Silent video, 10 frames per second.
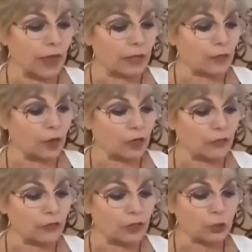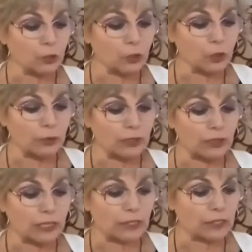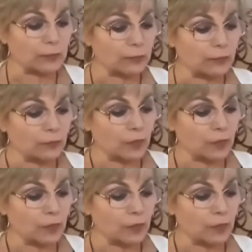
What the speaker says: that artificial womb. It says,